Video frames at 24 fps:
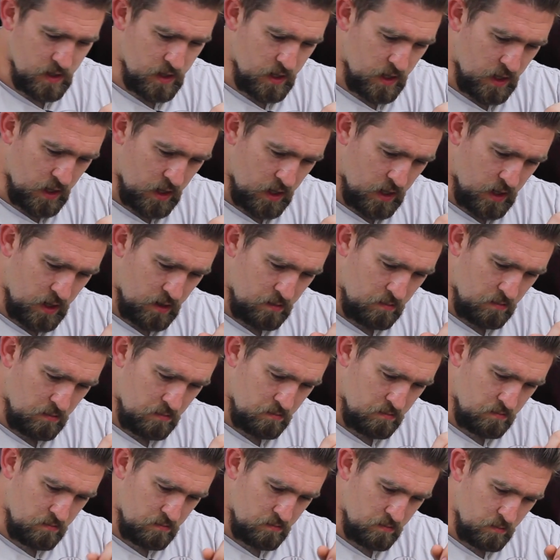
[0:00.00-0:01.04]
I
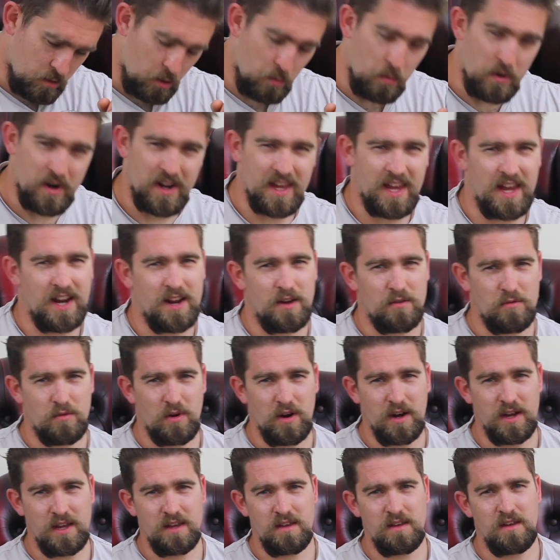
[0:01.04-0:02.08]
want to get it
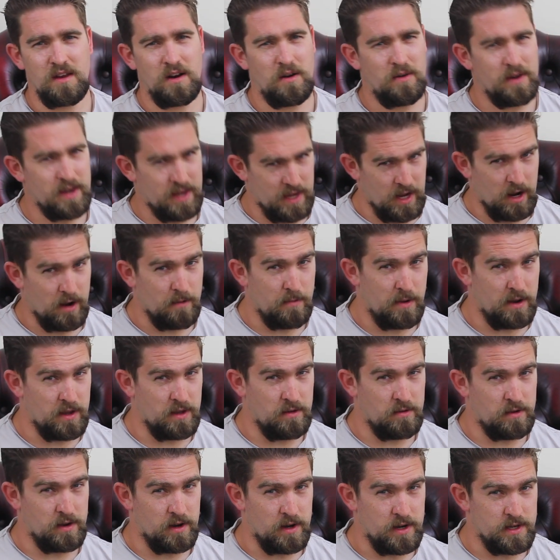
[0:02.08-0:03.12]
right. You know, I care about
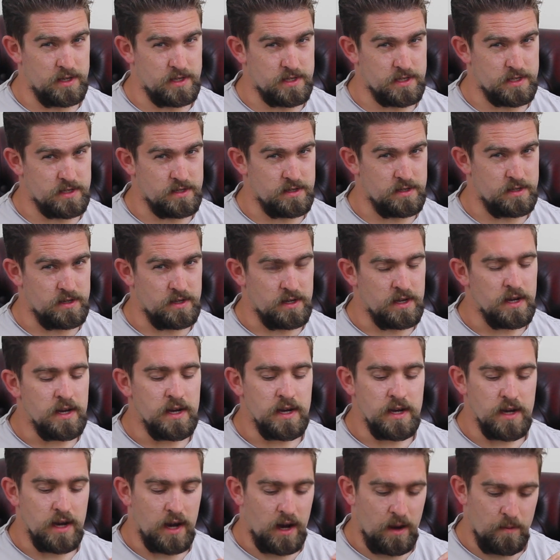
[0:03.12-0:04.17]
you guys.
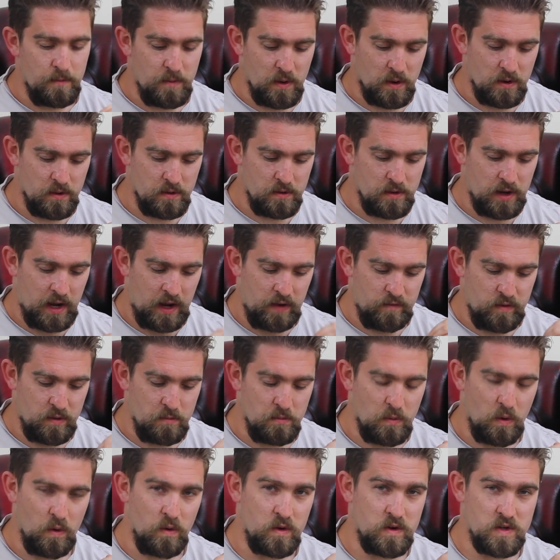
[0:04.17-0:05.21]
I'm not having
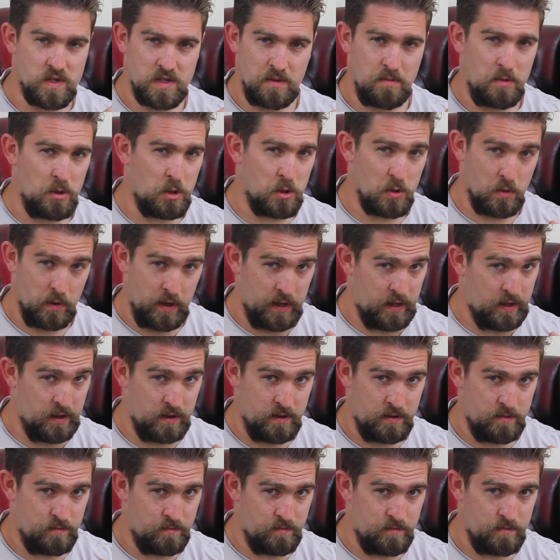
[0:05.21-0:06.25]
more because I'm enjoying
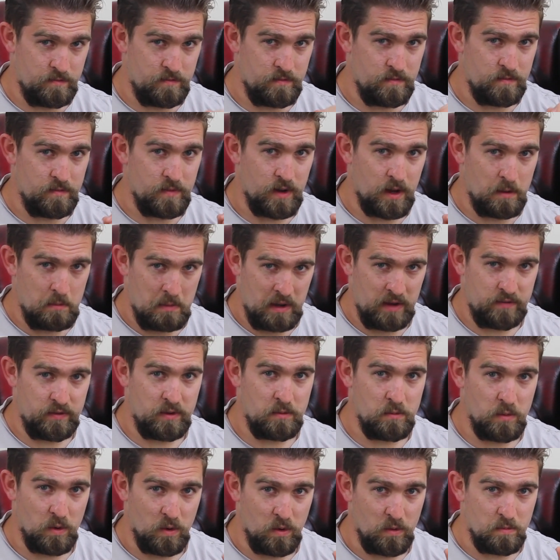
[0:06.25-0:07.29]
it. I'm
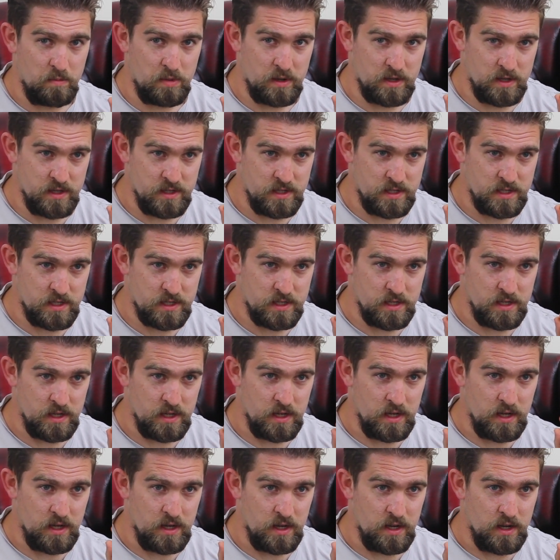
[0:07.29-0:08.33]
having more because
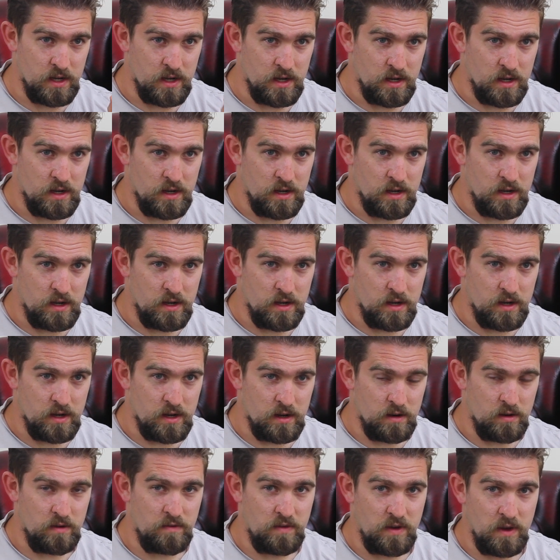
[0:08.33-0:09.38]

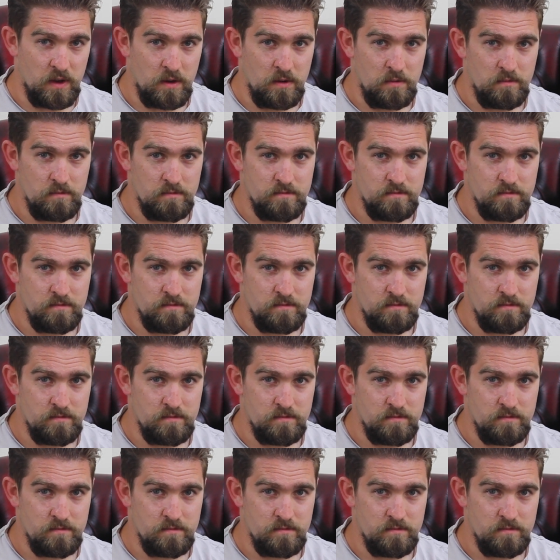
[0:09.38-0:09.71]
of you.